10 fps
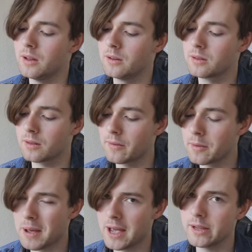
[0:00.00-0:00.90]

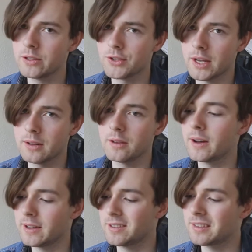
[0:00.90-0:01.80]
Discover page in the
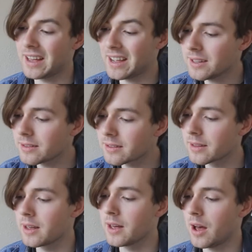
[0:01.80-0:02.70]
United
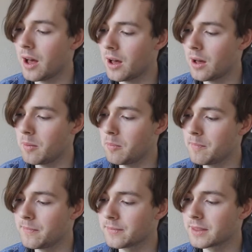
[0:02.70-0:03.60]
States,
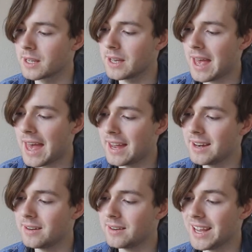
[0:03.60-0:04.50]

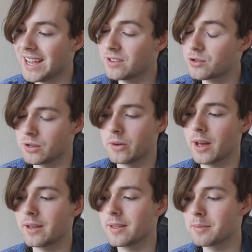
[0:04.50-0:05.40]
and it
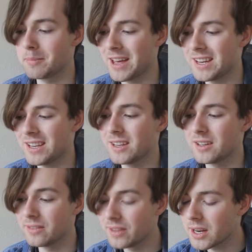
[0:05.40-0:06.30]
showcases many
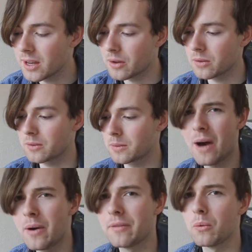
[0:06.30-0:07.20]
videos.
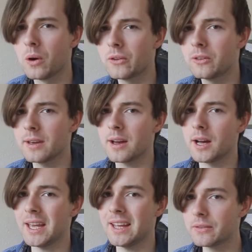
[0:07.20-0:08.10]
However, one thing
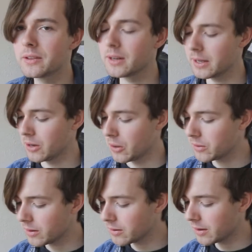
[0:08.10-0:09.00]
I instantly
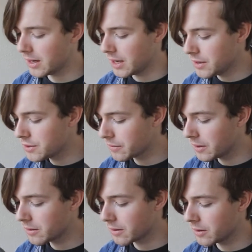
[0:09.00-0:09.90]
noticed in each of
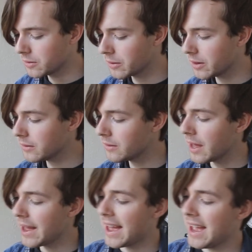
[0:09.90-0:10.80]
these countries
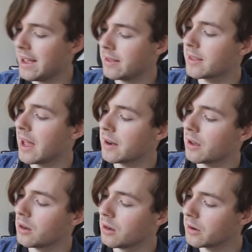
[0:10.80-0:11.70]
is
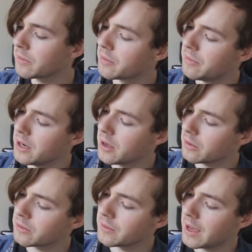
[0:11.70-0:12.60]
that a lot of the
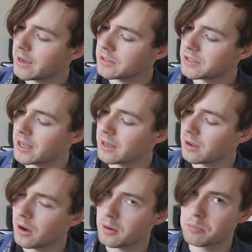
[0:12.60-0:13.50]
videos on the hashtag
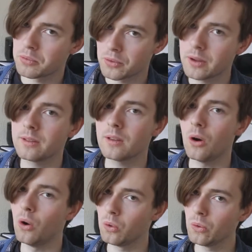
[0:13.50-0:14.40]
are pretty
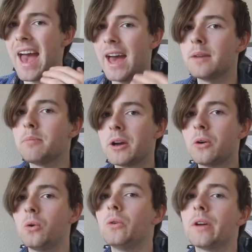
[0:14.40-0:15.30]
old, and by
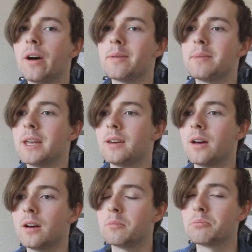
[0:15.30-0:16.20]
old I mean
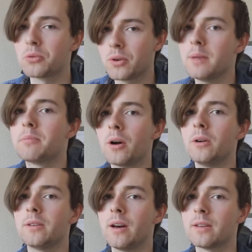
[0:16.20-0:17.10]

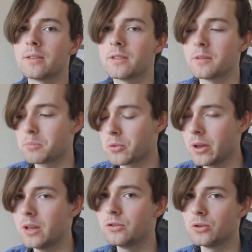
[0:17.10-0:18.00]
pre-protests,
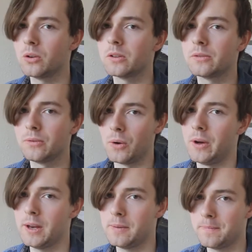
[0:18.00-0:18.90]
pre-George
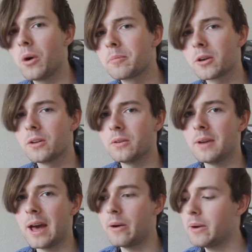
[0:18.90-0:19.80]
Floyd. So what I'm gonna do
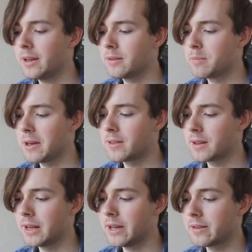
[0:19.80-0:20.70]
now is
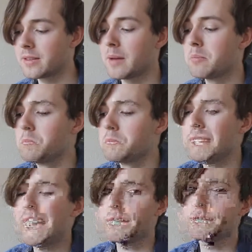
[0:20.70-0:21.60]
basically assemble
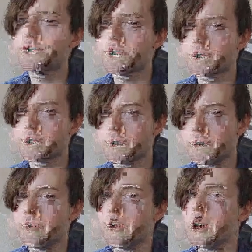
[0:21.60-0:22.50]
the ages
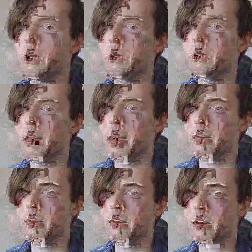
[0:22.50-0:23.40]
of the videos
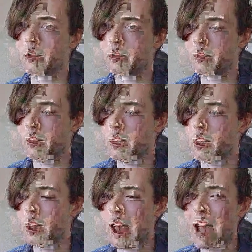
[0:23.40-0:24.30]
and kind of
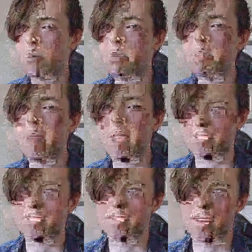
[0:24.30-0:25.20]
see how it
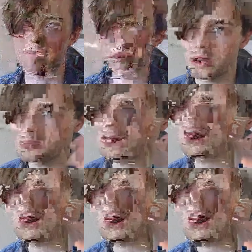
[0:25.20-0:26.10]
matches up. So I'm gonna go do